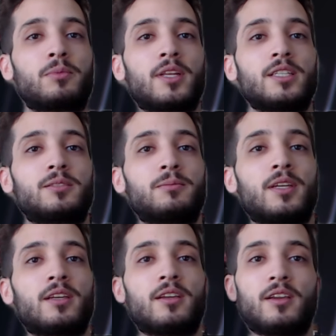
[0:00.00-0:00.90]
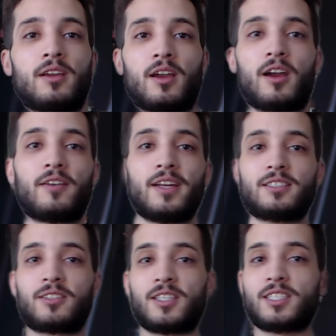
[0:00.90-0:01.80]
replacement. Alright,
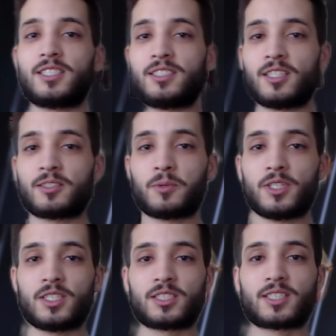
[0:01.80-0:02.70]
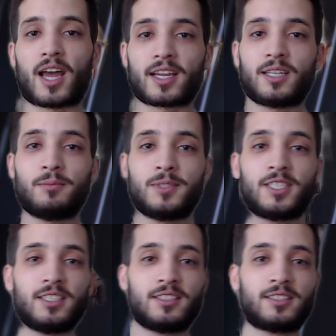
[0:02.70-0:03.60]
so this is just one of the stock
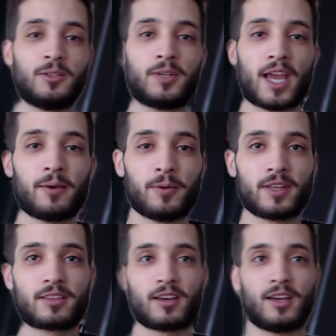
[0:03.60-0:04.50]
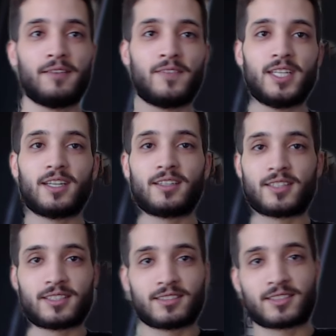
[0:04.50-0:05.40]
images you get with NVIDIA.
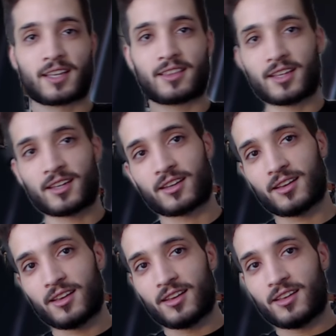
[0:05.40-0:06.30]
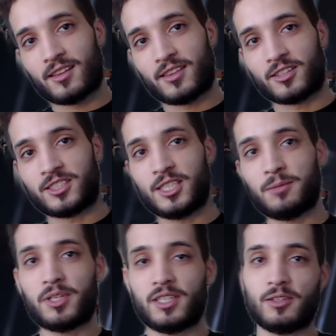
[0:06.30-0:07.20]
This is, I think, their
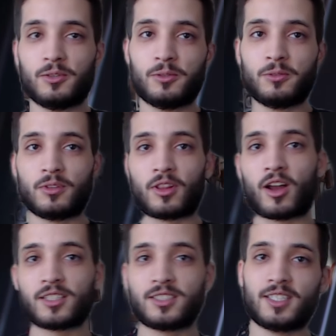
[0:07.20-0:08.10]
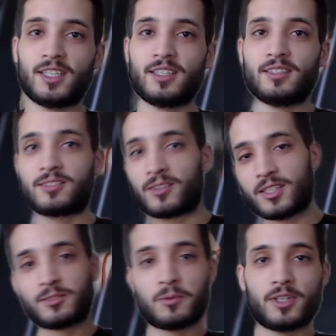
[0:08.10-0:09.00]
GPU launch thing. So
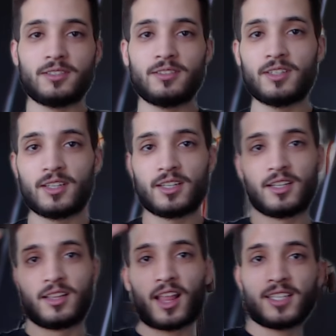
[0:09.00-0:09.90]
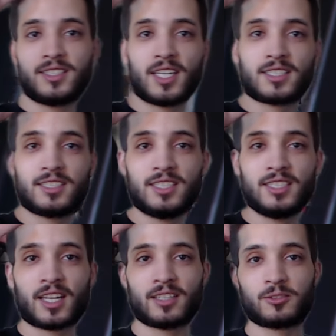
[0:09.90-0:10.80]
this one, Logitech
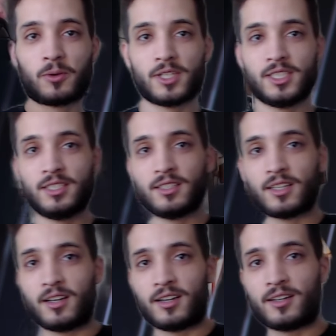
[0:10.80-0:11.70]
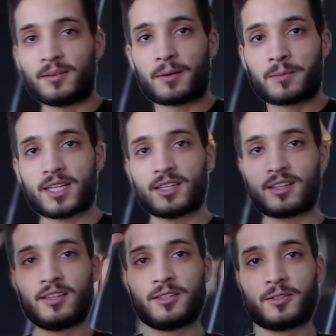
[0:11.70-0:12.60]
C920, I'm getting a
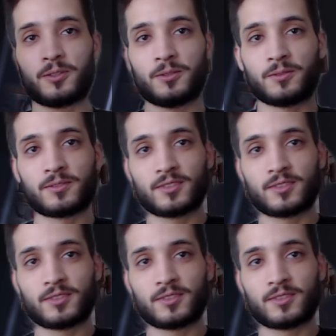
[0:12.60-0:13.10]
little